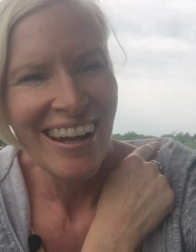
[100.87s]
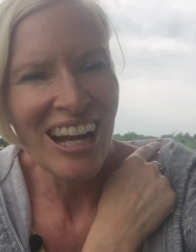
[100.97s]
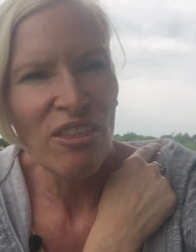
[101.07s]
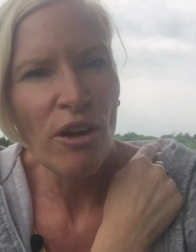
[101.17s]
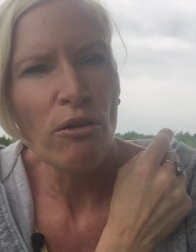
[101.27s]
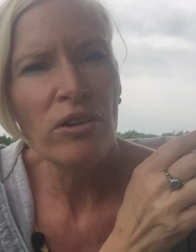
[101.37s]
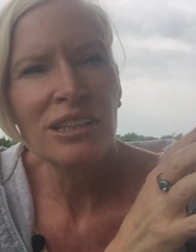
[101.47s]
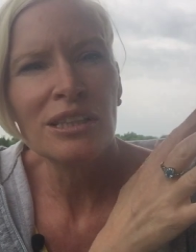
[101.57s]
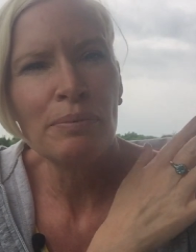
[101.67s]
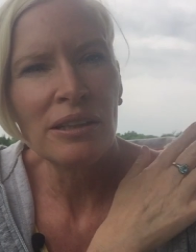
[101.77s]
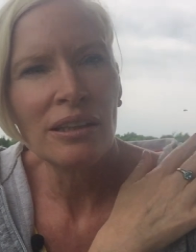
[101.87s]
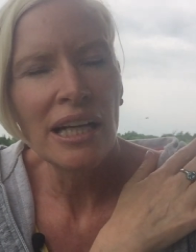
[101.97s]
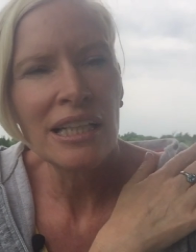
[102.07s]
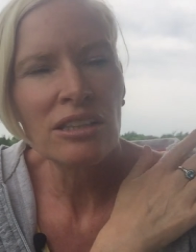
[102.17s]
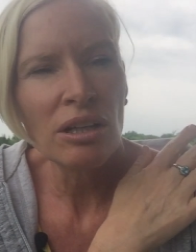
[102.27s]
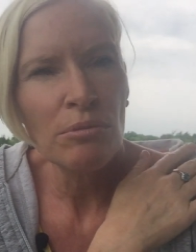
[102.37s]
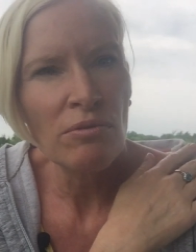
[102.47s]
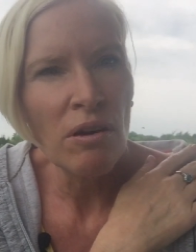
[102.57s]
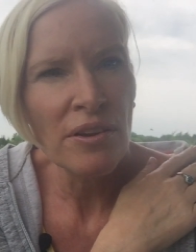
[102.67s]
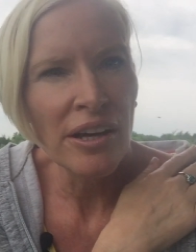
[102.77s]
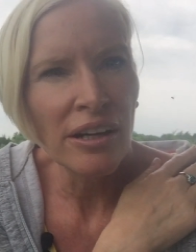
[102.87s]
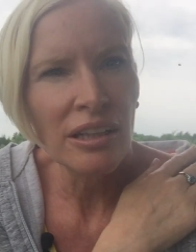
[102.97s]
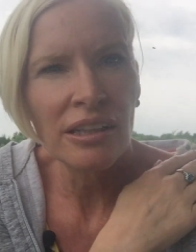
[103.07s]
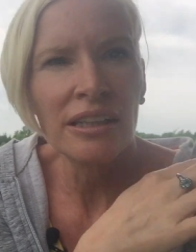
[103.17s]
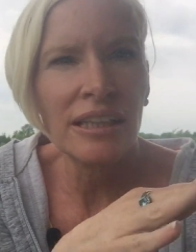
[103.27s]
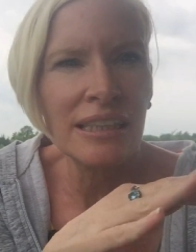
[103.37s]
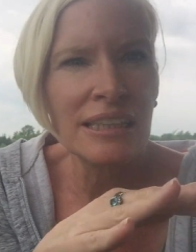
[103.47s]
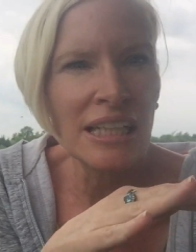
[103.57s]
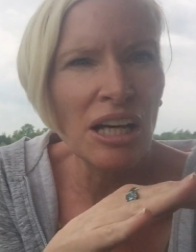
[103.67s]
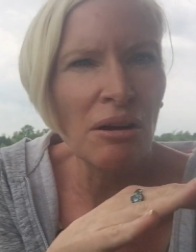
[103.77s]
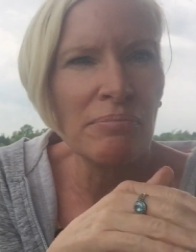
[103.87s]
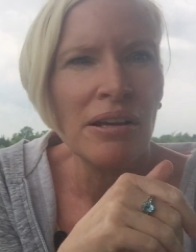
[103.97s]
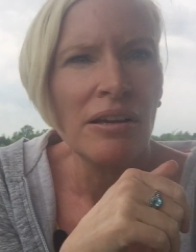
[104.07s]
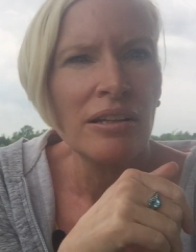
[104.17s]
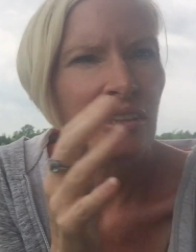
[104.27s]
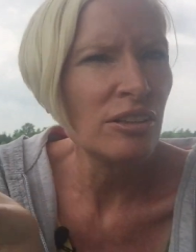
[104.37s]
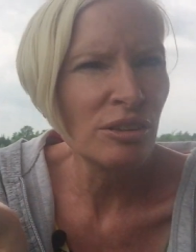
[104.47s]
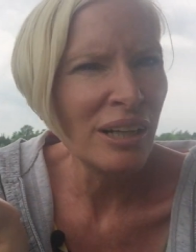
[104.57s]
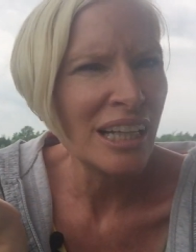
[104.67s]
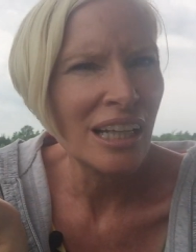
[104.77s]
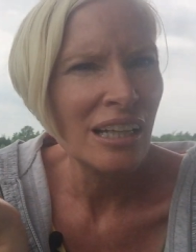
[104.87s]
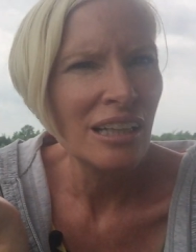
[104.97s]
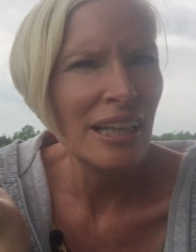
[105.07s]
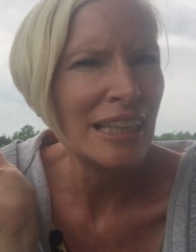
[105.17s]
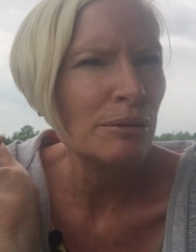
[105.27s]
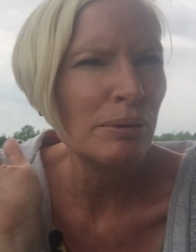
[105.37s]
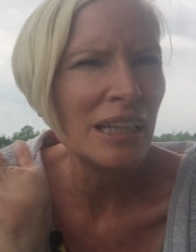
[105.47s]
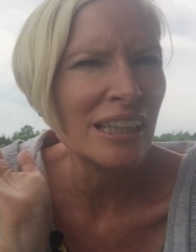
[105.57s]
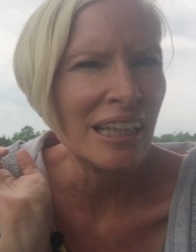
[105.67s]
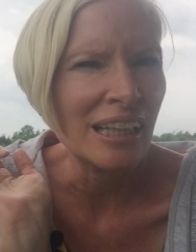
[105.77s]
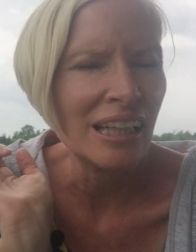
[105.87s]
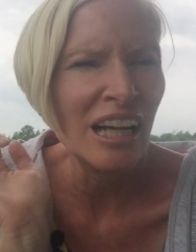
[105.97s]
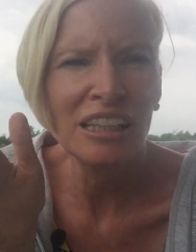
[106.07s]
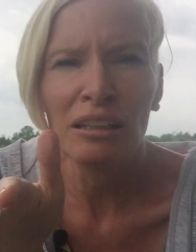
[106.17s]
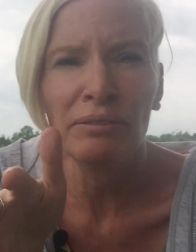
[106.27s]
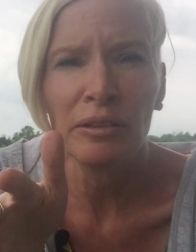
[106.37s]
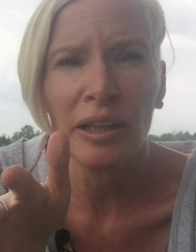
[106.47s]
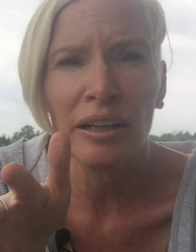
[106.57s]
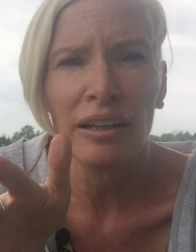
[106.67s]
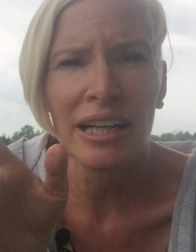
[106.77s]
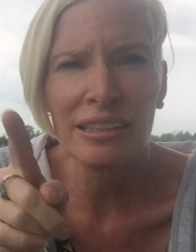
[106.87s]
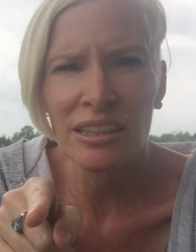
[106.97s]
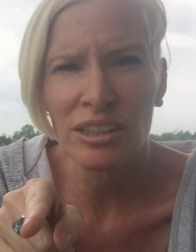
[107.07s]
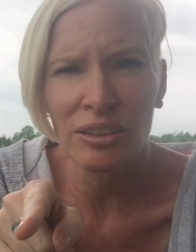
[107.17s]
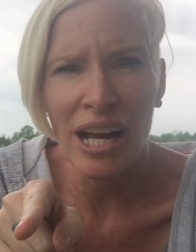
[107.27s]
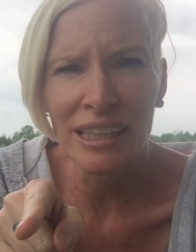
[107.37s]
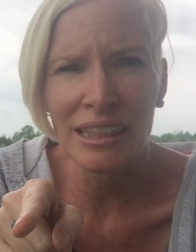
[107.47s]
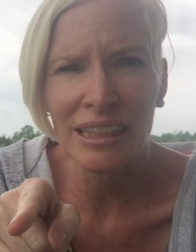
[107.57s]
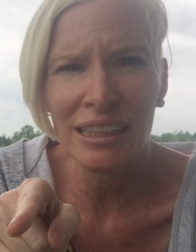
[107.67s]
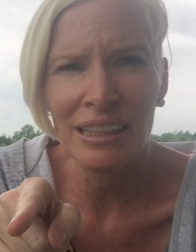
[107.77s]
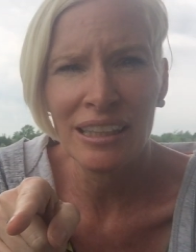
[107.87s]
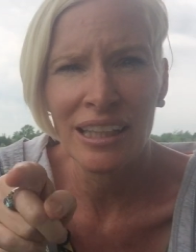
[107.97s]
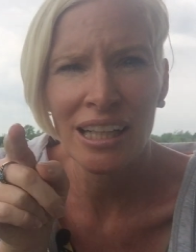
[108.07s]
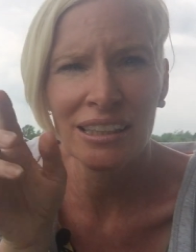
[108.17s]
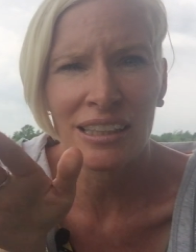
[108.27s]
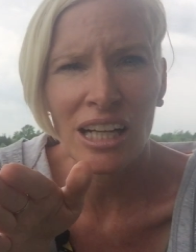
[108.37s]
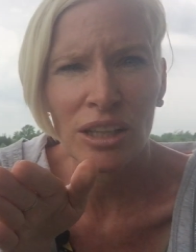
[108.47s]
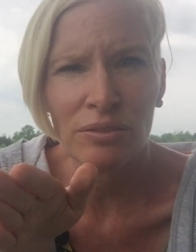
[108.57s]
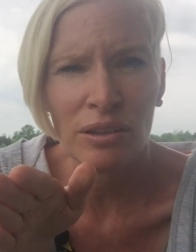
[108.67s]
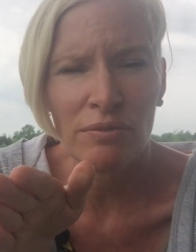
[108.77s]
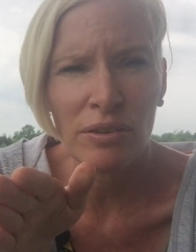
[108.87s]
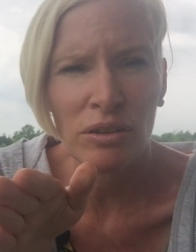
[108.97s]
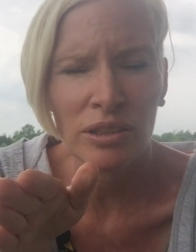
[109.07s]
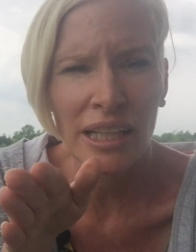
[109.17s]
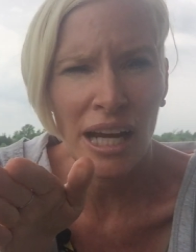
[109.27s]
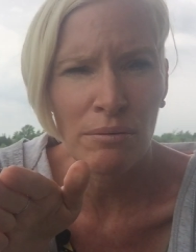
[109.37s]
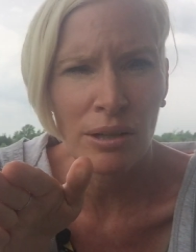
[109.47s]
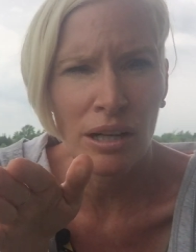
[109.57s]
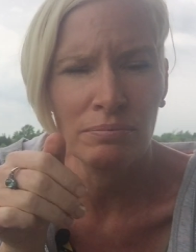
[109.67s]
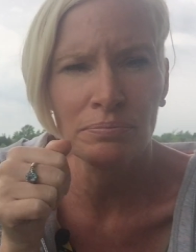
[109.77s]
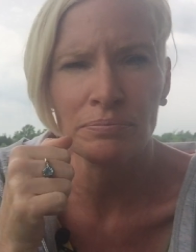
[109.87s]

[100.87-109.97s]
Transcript: And I thought, oh, this is better lighting. So I move over there and get things set up. Starts raining, like sprinkling, enough where it's distracting and it's not good for the phone camera.